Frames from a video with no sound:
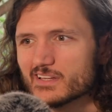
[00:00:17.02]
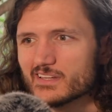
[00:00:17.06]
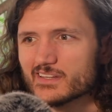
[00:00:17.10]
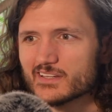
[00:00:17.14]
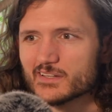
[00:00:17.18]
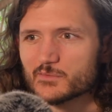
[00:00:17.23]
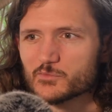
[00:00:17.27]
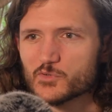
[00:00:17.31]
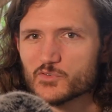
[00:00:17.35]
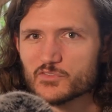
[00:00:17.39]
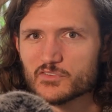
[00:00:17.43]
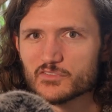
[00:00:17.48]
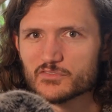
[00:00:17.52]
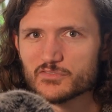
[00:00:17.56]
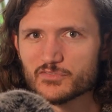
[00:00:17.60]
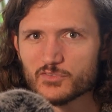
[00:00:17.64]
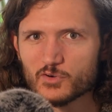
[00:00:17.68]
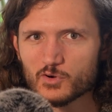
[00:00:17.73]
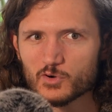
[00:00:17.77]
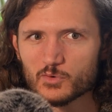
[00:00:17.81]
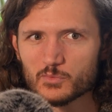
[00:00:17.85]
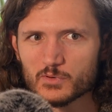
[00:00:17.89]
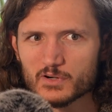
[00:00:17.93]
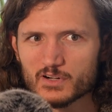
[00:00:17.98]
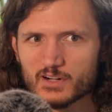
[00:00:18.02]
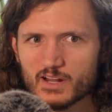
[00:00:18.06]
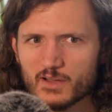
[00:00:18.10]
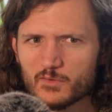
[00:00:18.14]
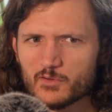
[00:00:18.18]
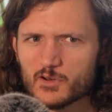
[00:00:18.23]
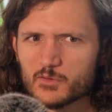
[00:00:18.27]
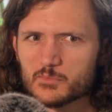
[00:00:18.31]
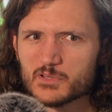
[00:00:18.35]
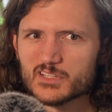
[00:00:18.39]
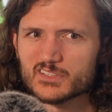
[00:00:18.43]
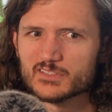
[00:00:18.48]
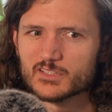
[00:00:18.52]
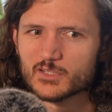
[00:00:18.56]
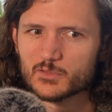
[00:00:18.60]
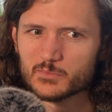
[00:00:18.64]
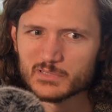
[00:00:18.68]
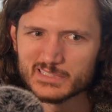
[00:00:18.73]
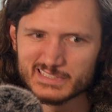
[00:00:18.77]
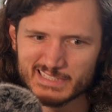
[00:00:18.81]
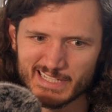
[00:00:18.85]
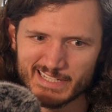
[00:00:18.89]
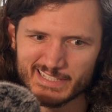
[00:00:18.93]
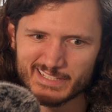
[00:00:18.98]
I think moving forward, I want to be a little
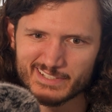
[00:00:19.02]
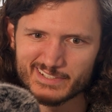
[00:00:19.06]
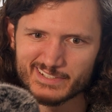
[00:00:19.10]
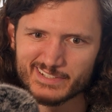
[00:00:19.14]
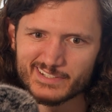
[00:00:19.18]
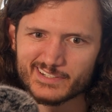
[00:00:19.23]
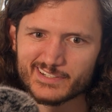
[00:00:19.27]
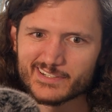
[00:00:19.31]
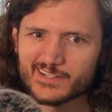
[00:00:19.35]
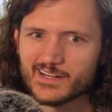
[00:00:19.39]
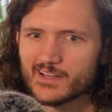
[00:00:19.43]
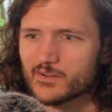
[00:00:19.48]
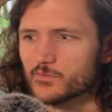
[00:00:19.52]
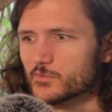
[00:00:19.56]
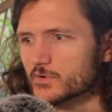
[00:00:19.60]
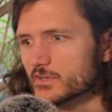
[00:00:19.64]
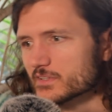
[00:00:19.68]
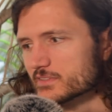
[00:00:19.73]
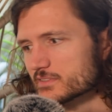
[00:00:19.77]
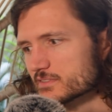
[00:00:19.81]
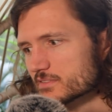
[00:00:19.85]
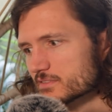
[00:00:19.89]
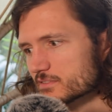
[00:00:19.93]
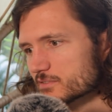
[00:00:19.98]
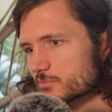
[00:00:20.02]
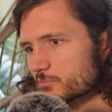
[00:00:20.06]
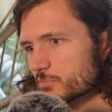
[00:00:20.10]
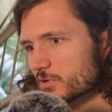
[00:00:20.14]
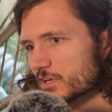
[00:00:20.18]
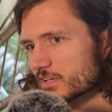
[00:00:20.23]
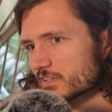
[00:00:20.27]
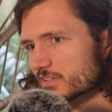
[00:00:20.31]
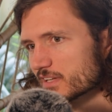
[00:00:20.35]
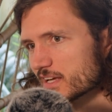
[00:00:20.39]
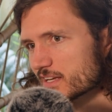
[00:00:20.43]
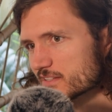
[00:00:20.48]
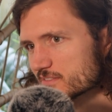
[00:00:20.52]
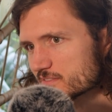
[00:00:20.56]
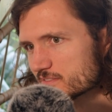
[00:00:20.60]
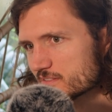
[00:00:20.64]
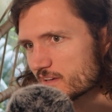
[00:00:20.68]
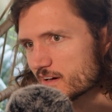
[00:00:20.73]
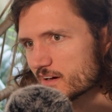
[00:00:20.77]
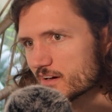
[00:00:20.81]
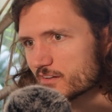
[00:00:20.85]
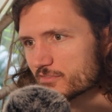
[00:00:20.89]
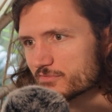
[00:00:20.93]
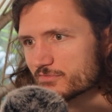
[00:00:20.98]
bit lighter, and I want to bring less
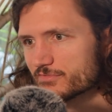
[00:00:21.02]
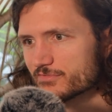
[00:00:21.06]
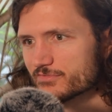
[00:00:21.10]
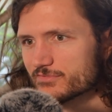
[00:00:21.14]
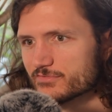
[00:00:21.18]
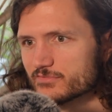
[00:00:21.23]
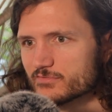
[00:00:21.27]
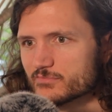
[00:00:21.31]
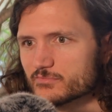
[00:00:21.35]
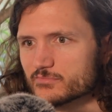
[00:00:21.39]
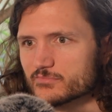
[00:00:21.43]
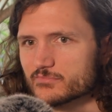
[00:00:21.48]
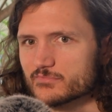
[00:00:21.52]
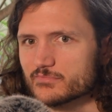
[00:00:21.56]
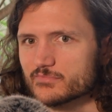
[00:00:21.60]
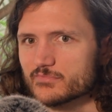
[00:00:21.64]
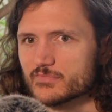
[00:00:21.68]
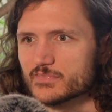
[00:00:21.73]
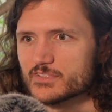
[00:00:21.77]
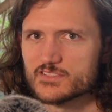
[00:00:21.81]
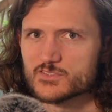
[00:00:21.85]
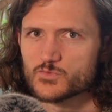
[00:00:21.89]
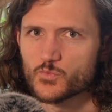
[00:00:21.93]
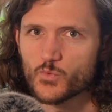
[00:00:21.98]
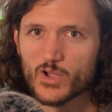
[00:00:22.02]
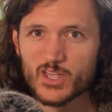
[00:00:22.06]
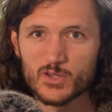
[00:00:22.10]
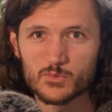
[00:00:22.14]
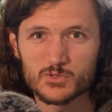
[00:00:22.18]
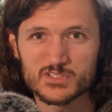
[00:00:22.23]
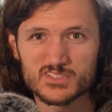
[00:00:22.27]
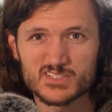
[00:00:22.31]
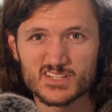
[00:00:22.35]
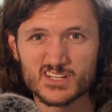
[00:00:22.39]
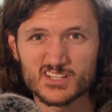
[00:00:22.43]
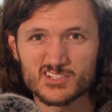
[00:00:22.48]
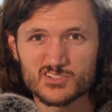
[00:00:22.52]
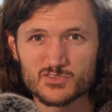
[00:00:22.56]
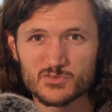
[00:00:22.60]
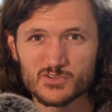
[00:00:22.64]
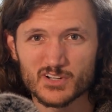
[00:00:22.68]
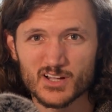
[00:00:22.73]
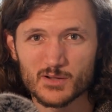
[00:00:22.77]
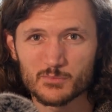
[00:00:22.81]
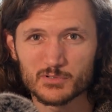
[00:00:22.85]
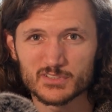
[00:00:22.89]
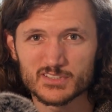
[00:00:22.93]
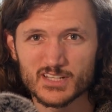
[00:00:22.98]
stuff, especially because weight was an issue a couple